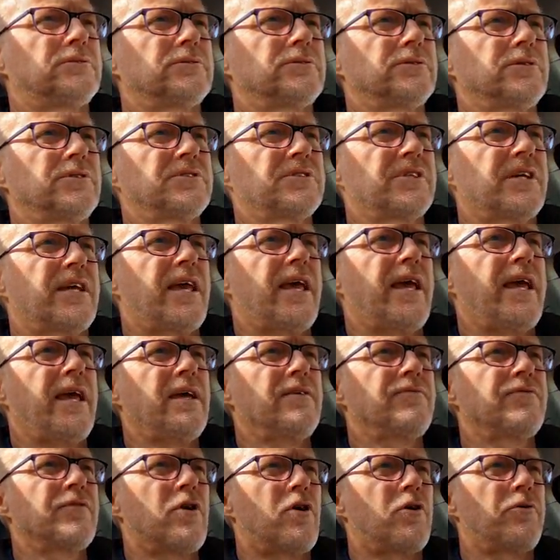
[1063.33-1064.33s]
There's a
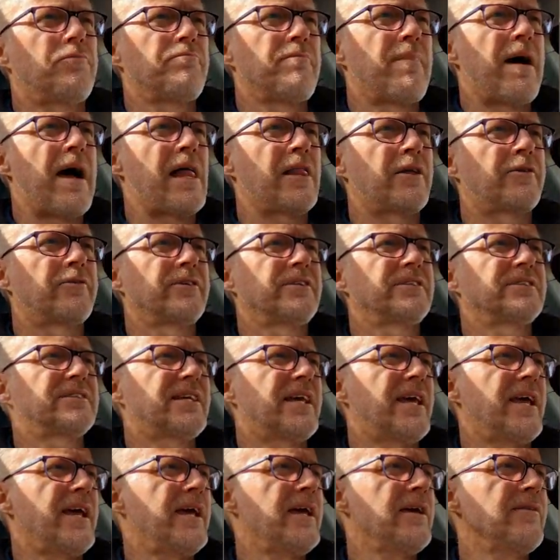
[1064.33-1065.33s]
cave called Mallory's
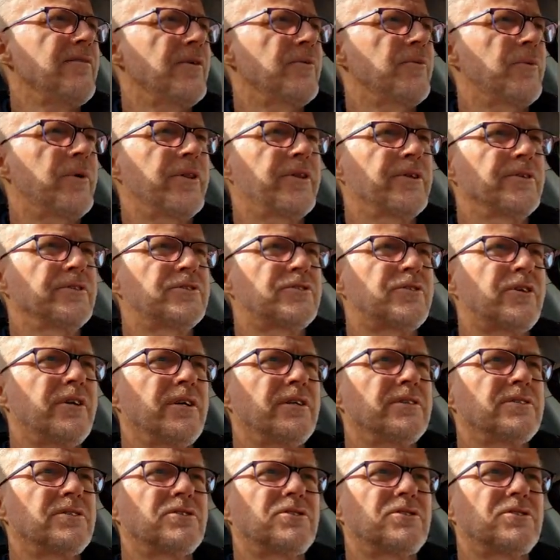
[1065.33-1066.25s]
Cave on one of those trails.